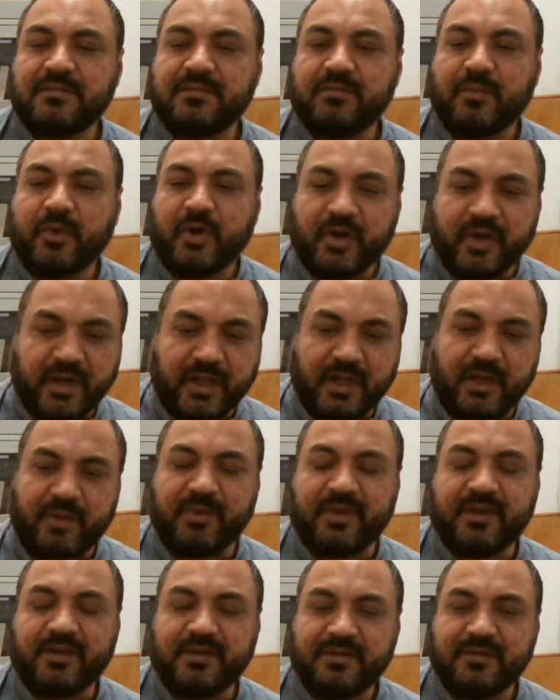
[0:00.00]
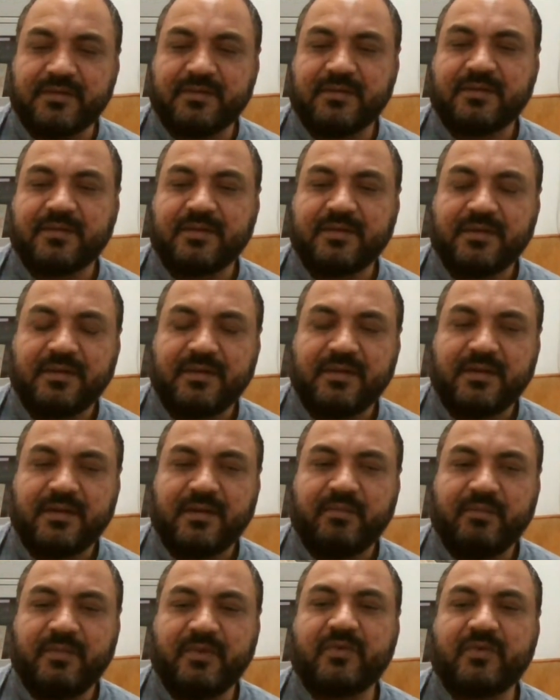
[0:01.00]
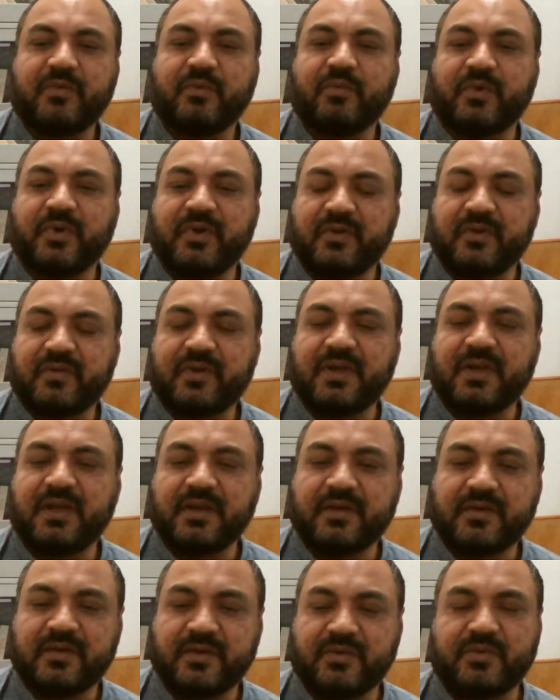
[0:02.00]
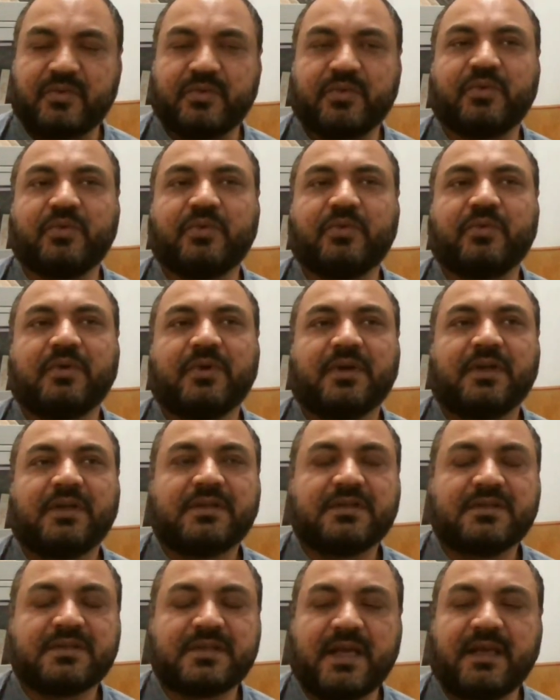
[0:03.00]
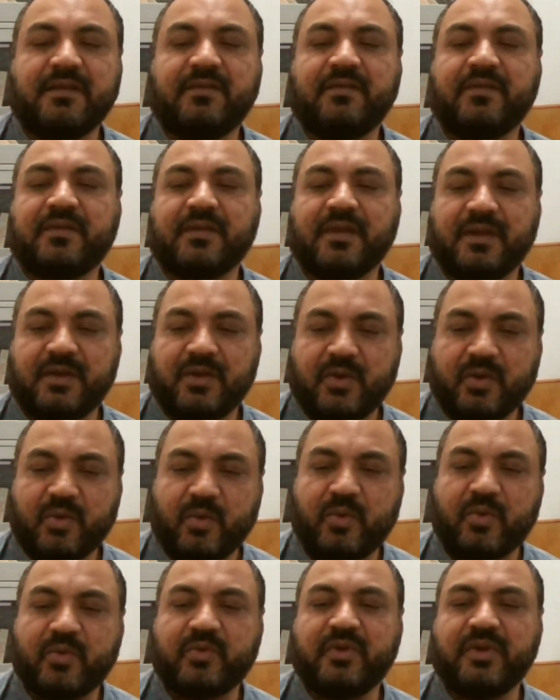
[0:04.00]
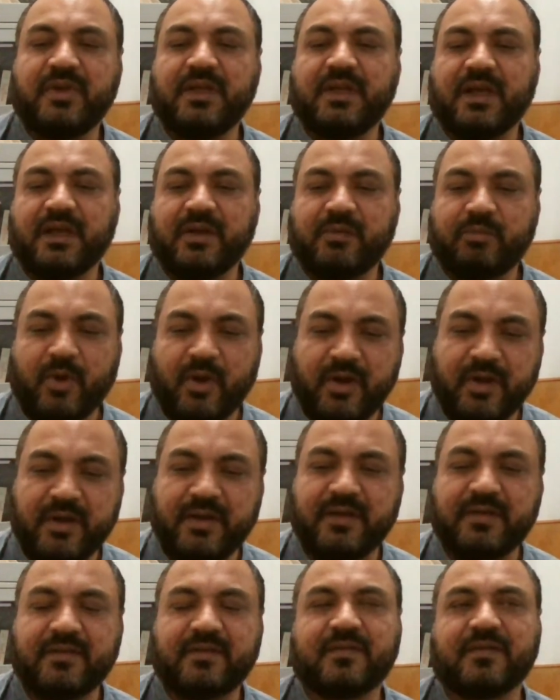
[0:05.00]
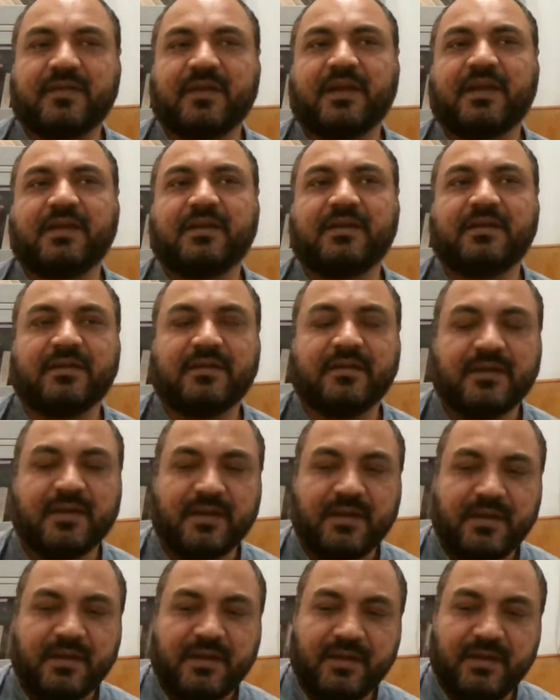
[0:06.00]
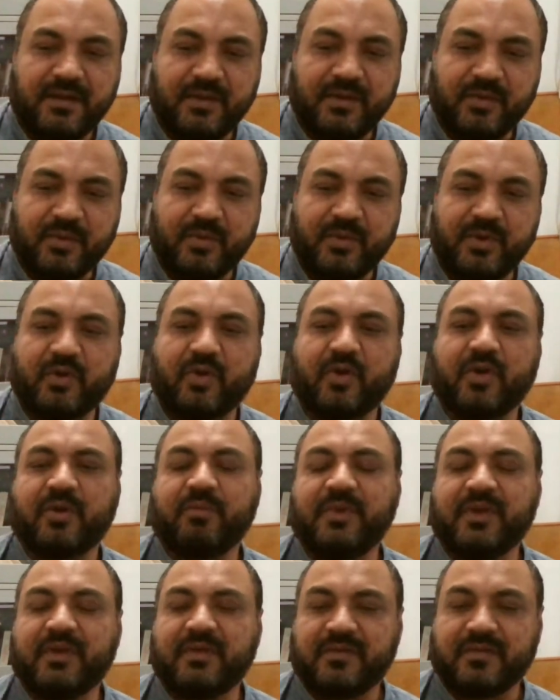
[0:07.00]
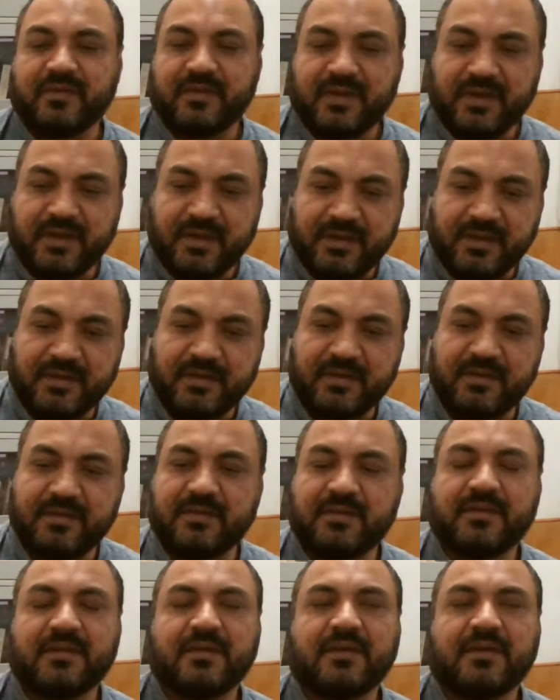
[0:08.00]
modern Arabic, means words related to science and technology and politics and economics and